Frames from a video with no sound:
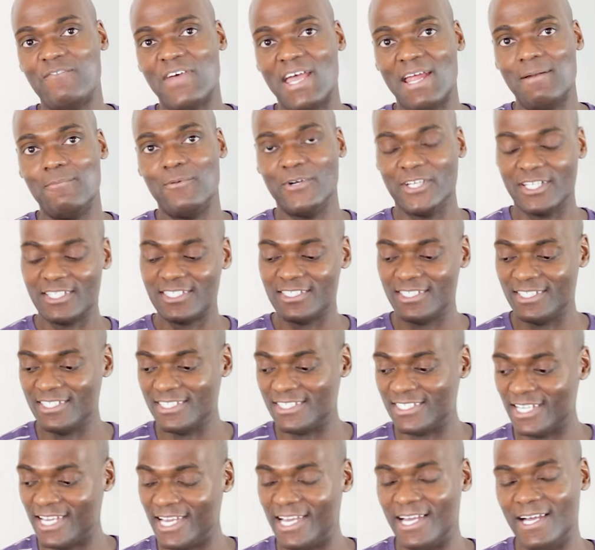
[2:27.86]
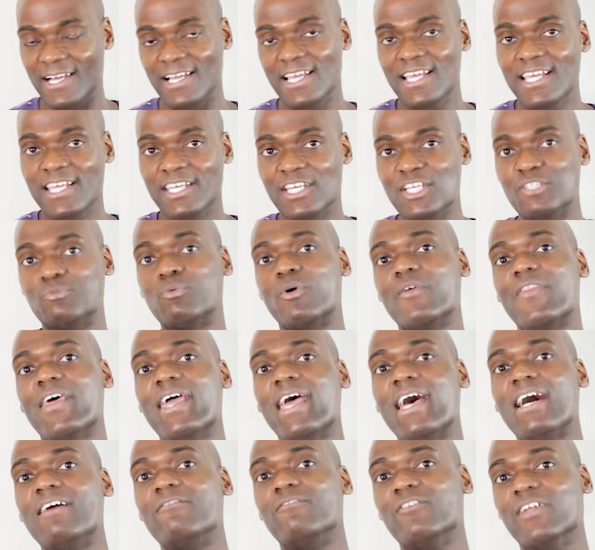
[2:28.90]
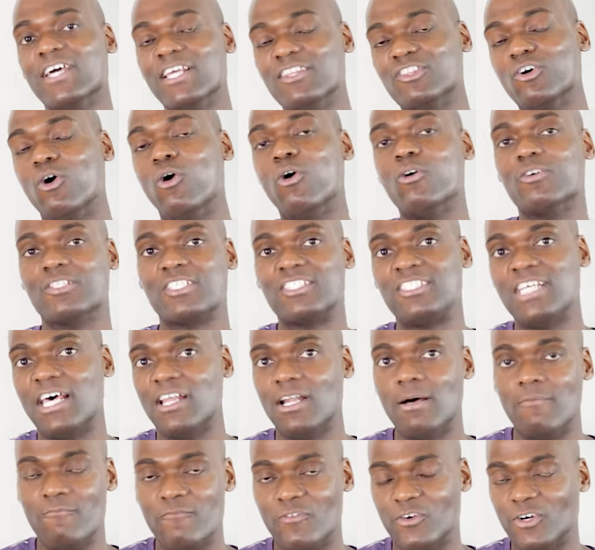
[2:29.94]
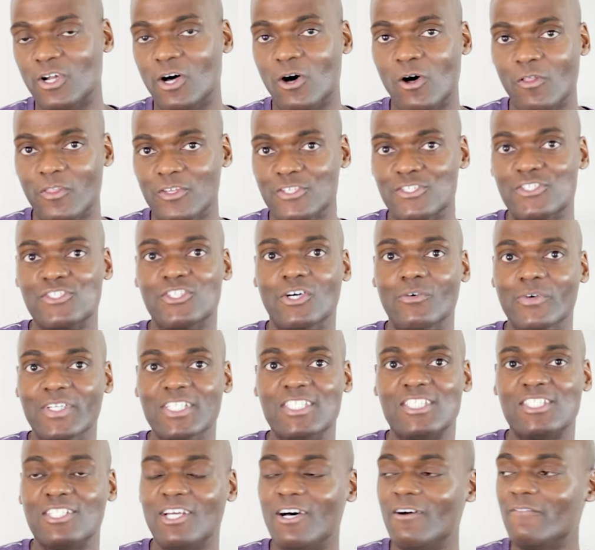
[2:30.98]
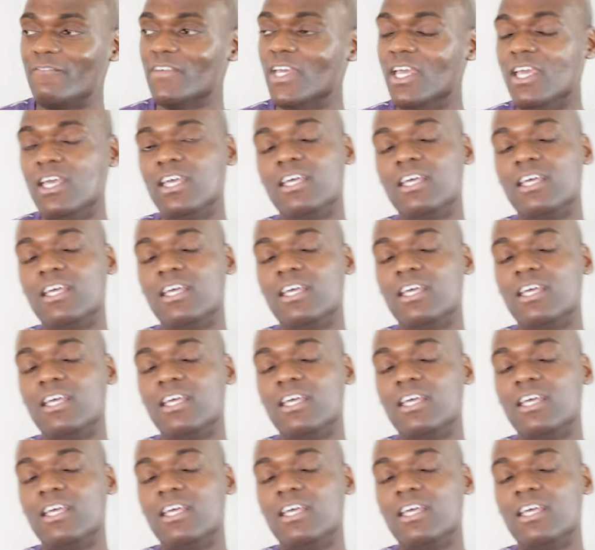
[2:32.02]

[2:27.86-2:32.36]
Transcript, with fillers: Fabrics is where they have like the whole setup for all the sewing stuff.